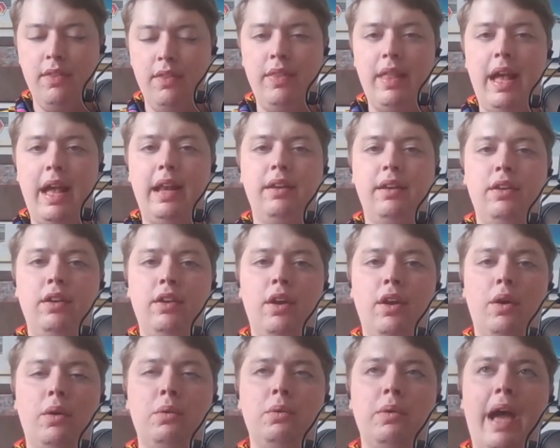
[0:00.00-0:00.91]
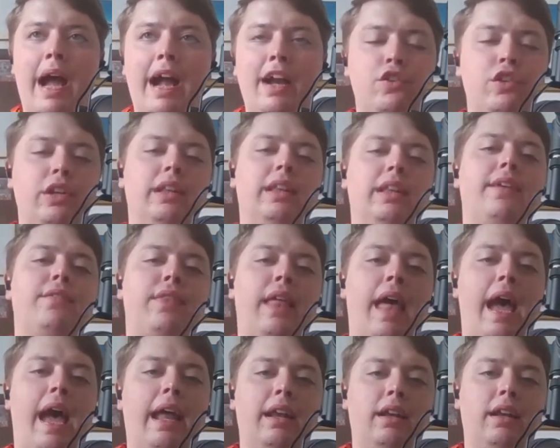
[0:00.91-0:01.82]
then you know actually
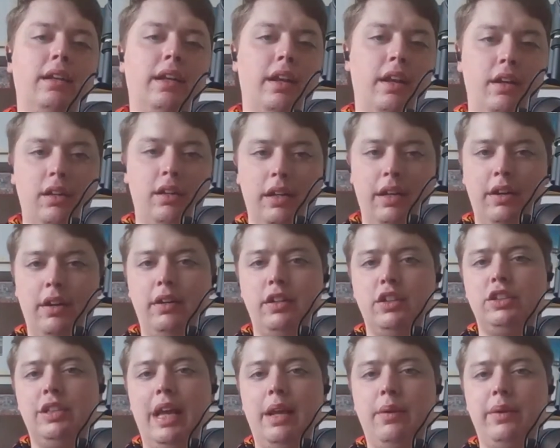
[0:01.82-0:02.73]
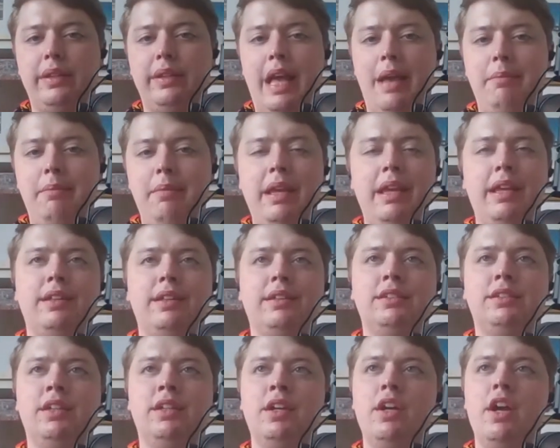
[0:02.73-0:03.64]
live that and, and understand what that
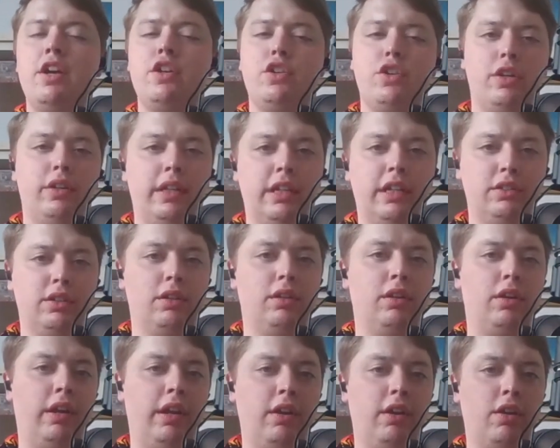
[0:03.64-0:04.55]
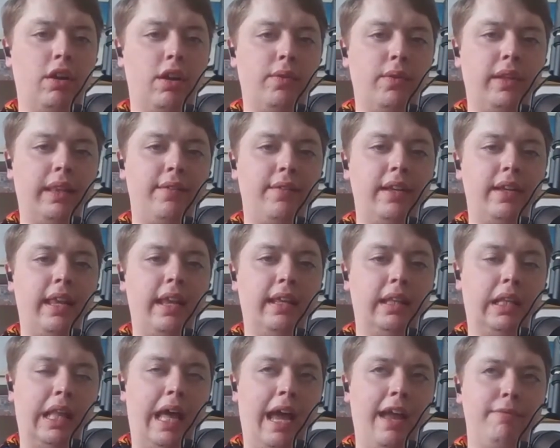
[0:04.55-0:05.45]
means sure there's a learning curve with
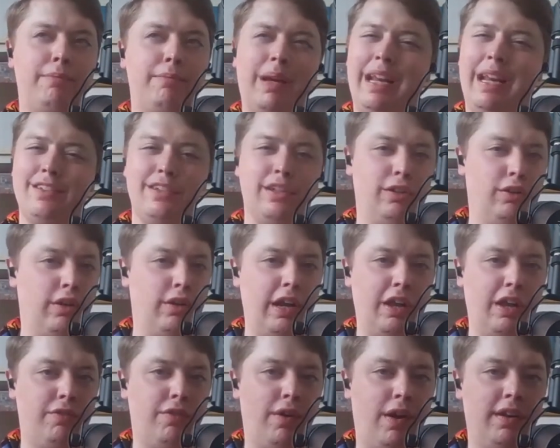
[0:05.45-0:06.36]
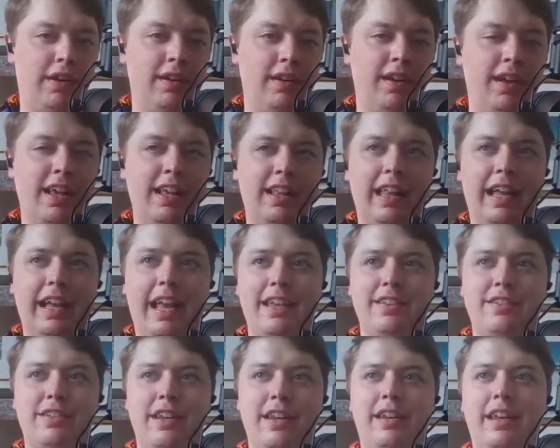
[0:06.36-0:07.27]
everything in life but isn't learning fun like
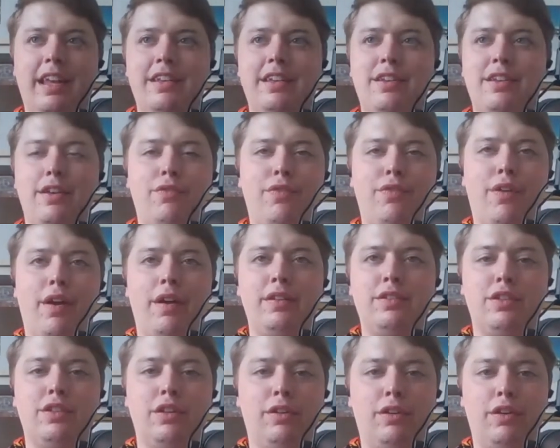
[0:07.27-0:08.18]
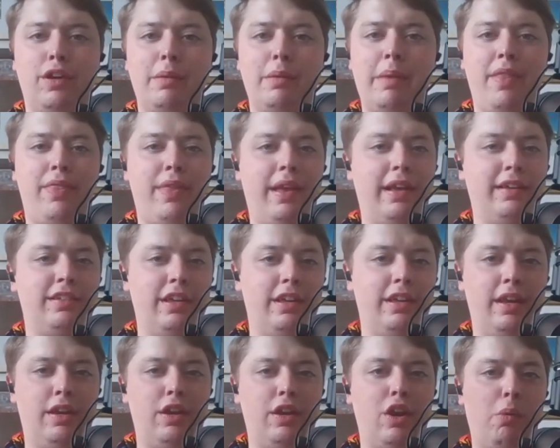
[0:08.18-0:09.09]
isn't it isn't it fun to learn about things that
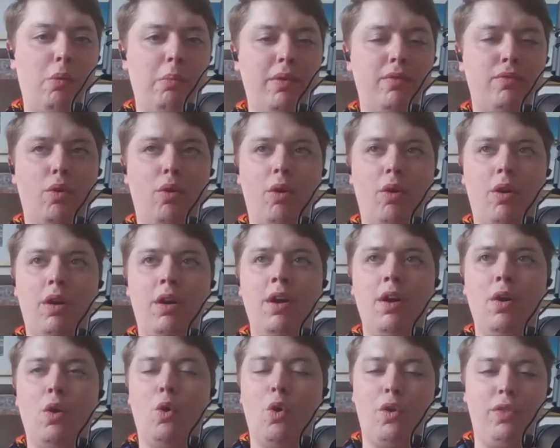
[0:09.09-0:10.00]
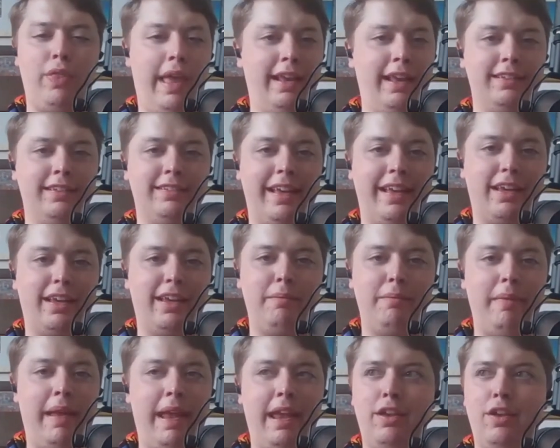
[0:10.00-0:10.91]
you didn't know before or things that
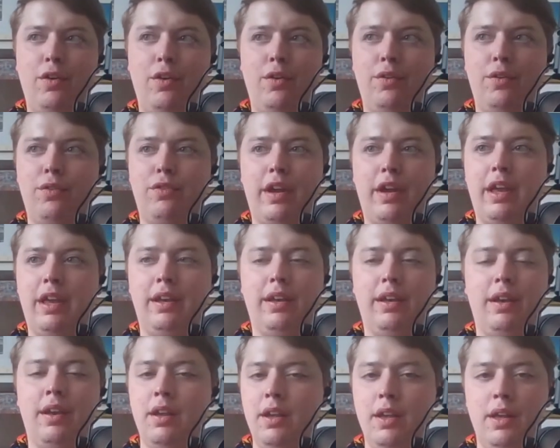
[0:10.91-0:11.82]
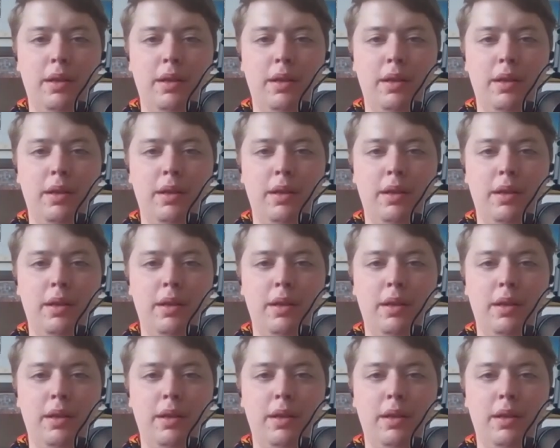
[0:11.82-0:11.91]
can make you freaking